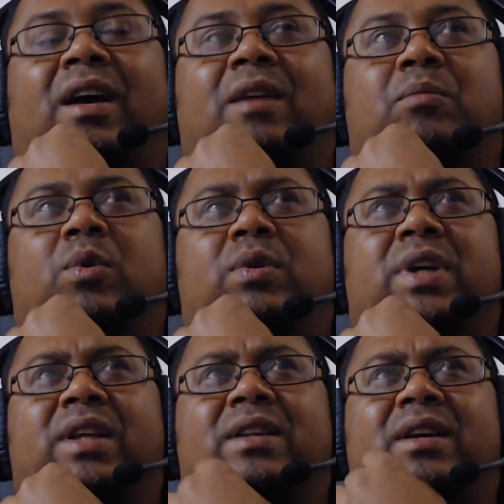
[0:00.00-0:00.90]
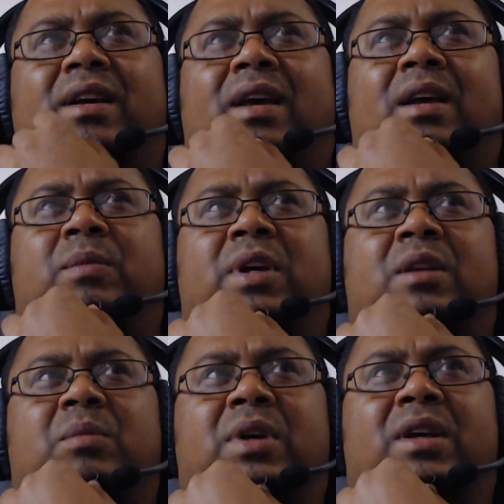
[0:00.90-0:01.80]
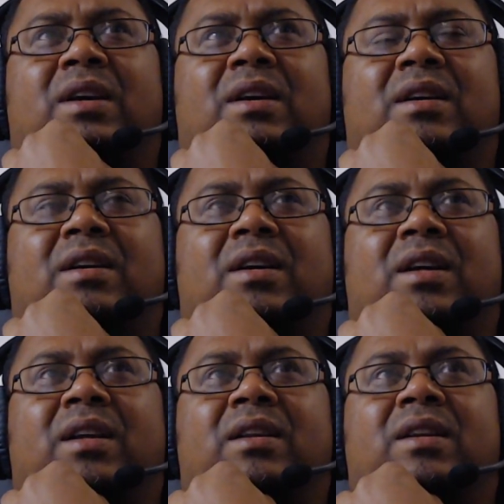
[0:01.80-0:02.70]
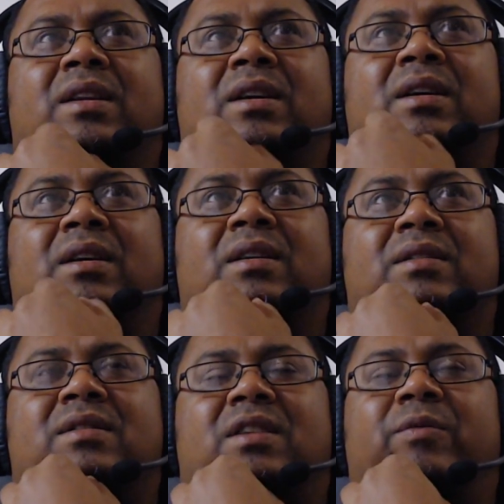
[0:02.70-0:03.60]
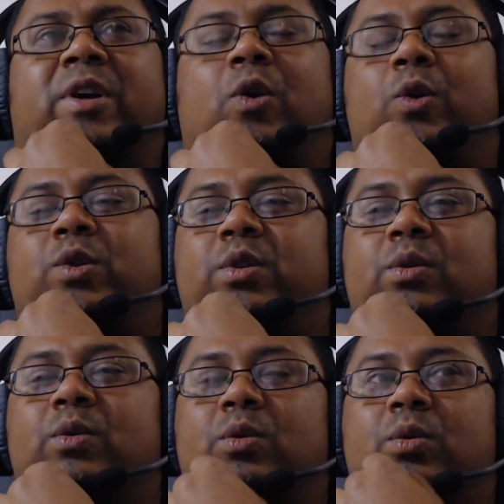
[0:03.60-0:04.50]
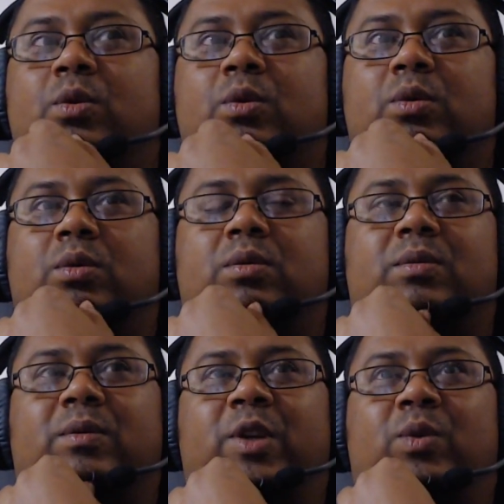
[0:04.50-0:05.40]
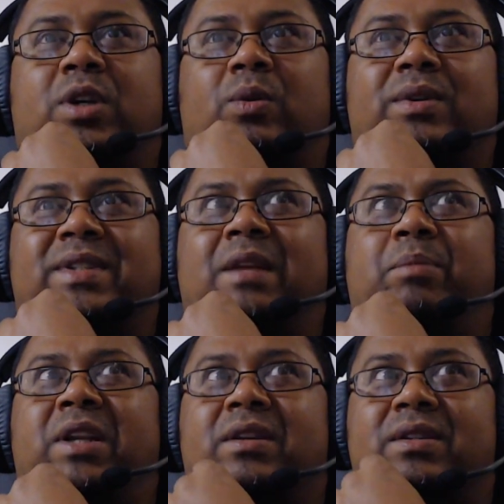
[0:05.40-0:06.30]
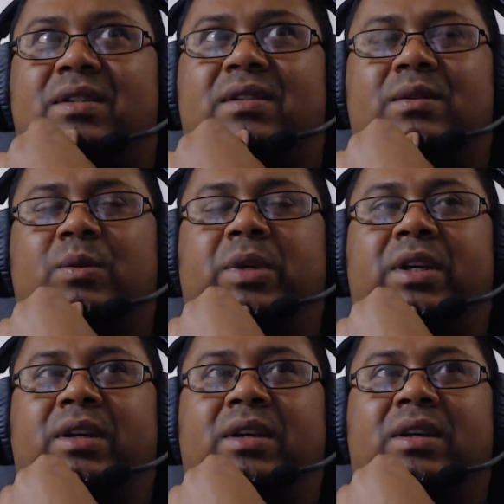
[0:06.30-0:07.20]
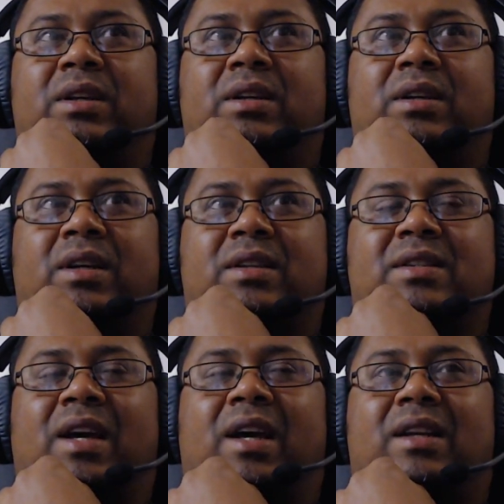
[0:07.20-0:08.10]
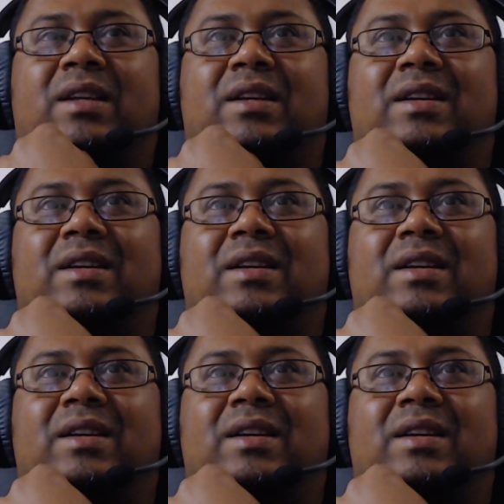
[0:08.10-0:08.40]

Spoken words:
booked, I think, an Airbnb and somewhere close to Newtown, St. Peter's to be exact.